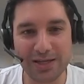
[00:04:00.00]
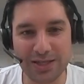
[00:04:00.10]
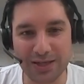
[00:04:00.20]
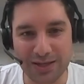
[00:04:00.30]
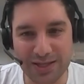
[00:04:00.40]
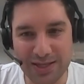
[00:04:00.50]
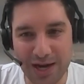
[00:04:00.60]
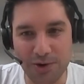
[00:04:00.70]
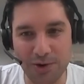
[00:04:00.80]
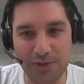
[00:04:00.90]
to
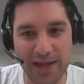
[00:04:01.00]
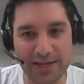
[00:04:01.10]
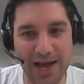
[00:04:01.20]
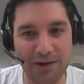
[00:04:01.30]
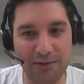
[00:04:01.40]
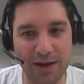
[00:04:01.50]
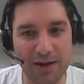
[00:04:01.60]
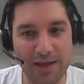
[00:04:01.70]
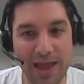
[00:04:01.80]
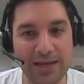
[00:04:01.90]
suck all that data in
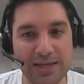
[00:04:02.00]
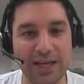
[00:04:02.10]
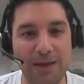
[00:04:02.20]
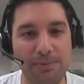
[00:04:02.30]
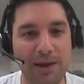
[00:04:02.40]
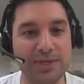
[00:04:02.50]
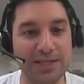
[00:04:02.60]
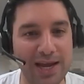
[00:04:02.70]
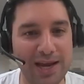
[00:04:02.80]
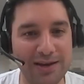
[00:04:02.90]
and to keep it up to
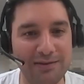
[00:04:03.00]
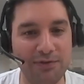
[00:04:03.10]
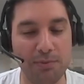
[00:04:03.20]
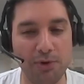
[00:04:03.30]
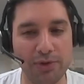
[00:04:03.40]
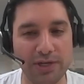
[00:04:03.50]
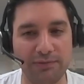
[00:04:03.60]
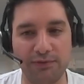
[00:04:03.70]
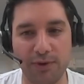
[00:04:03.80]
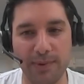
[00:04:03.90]
date from all the
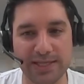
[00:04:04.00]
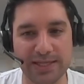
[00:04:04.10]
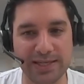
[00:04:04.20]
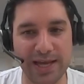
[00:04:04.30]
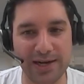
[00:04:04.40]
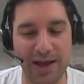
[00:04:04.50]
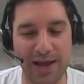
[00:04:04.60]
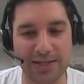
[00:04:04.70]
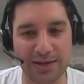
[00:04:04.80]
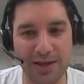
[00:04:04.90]
different formats and
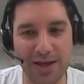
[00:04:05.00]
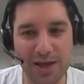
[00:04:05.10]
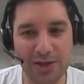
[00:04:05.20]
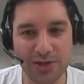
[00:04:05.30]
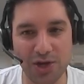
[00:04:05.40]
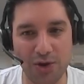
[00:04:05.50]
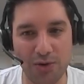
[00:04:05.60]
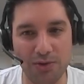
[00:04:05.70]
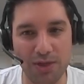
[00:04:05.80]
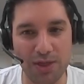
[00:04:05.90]
standardize it?
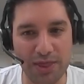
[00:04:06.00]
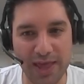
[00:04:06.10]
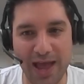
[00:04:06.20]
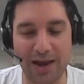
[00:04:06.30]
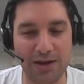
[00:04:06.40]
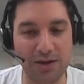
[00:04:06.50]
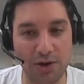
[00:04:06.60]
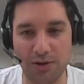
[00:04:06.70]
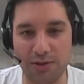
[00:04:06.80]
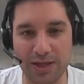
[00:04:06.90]
So that,
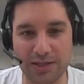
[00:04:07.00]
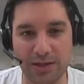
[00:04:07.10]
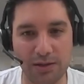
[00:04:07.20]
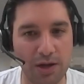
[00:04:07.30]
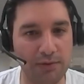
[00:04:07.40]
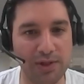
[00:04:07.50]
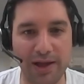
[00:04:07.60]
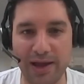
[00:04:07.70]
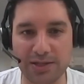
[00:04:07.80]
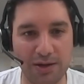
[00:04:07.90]
there's a lot of
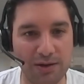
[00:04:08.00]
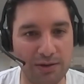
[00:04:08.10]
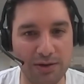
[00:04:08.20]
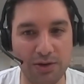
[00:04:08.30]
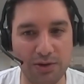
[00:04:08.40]
reliance on